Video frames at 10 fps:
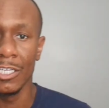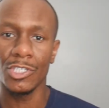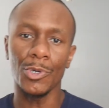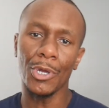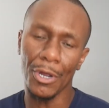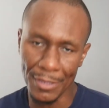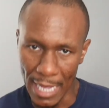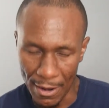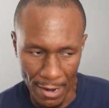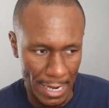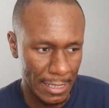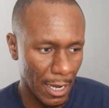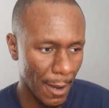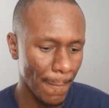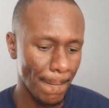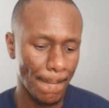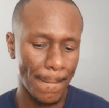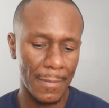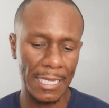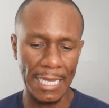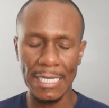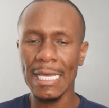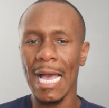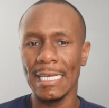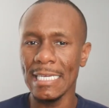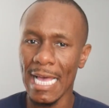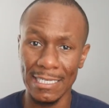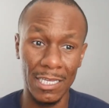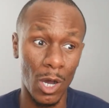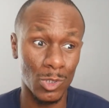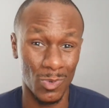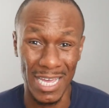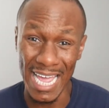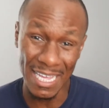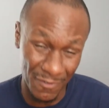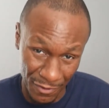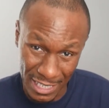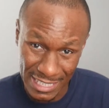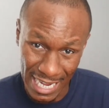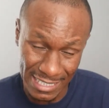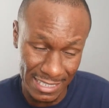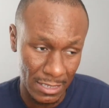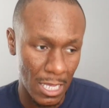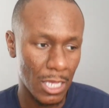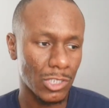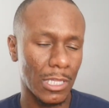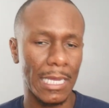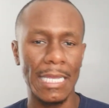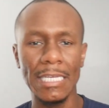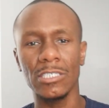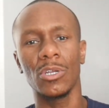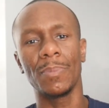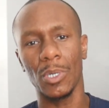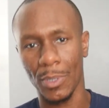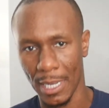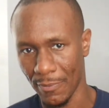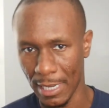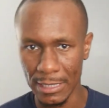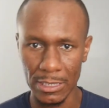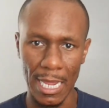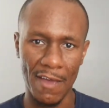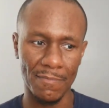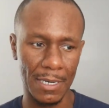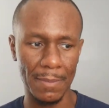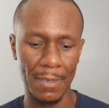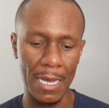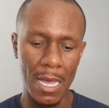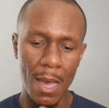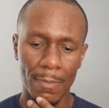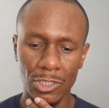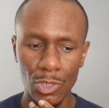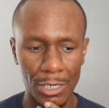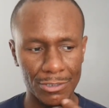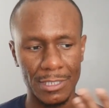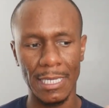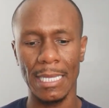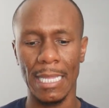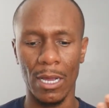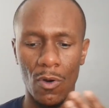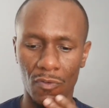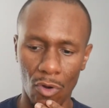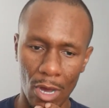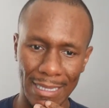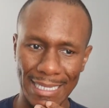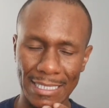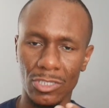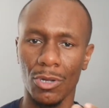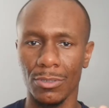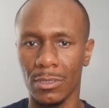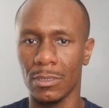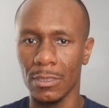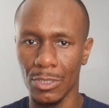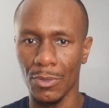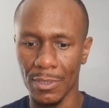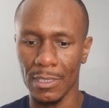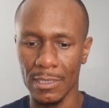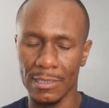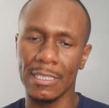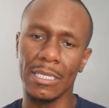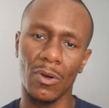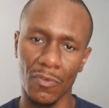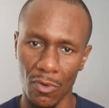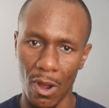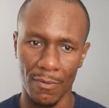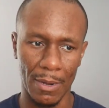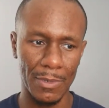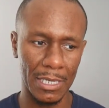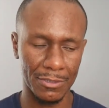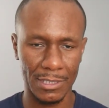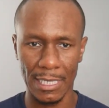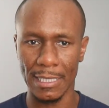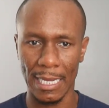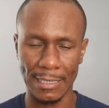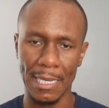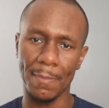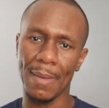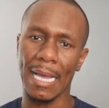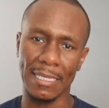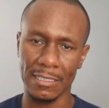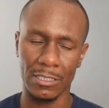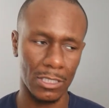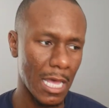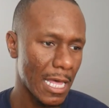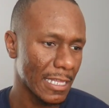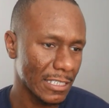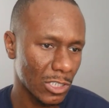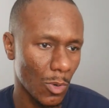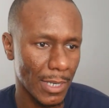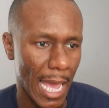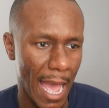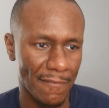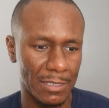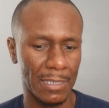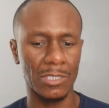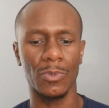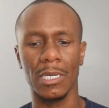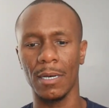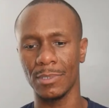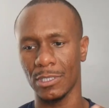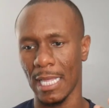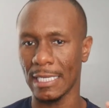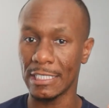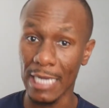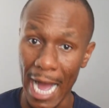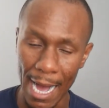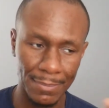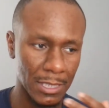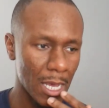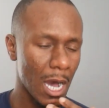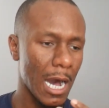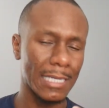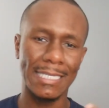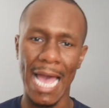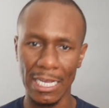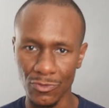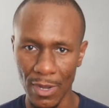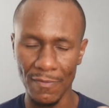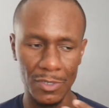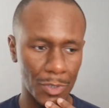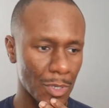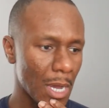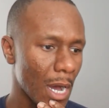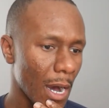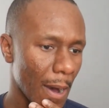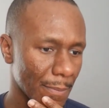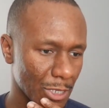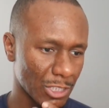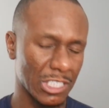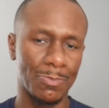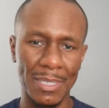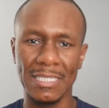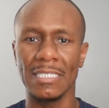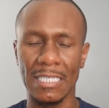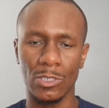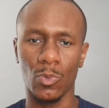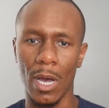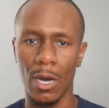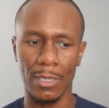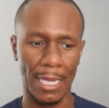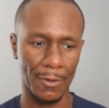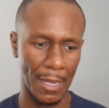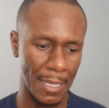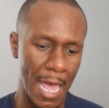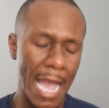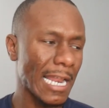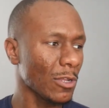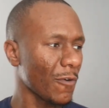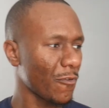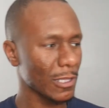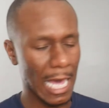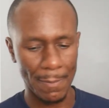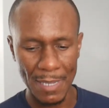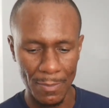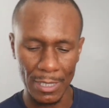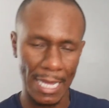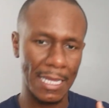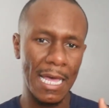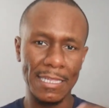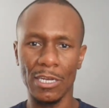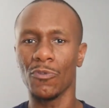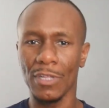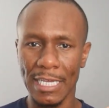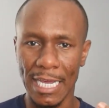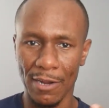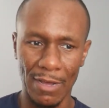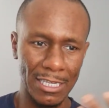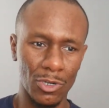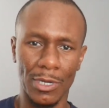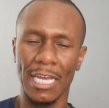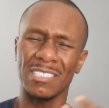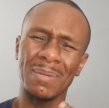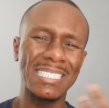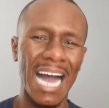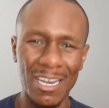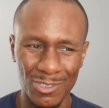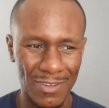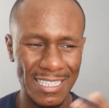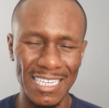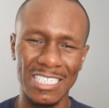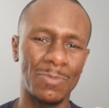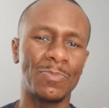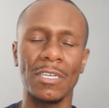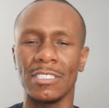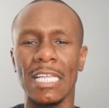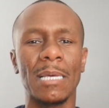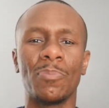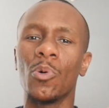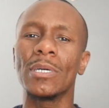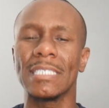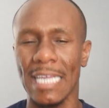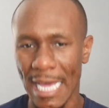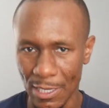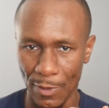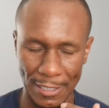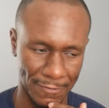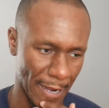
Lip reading: So you heard that, right? He owns what, 8 franchises. So look, he's gonna be okay, right? He's gonna have money, but you understand, like, overall, like, this hurts, the city overall, right? We understand like the impact this is going to have, especially when it comes to like jobs, tax revenue, just business as well. Like, and I know for a lot of people, like, they don't really care, right? You don't care. It's McDonald's, right? They're selling poison anyways,